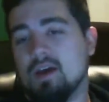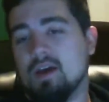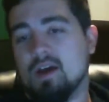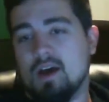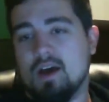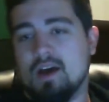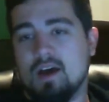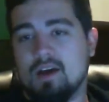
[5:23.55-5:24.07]

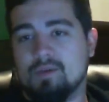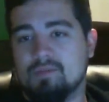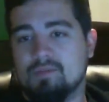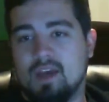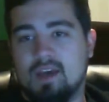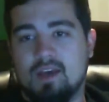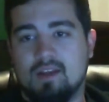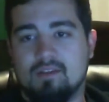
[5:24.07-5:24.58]

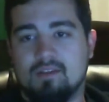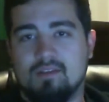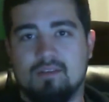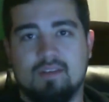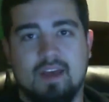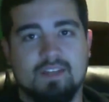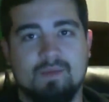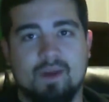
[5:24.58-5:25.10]
And
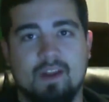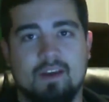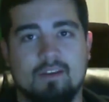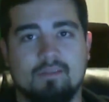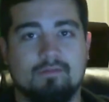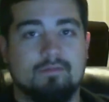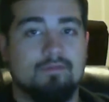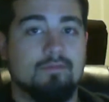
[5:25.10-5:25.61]
that's about
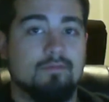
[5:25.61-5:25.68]
it.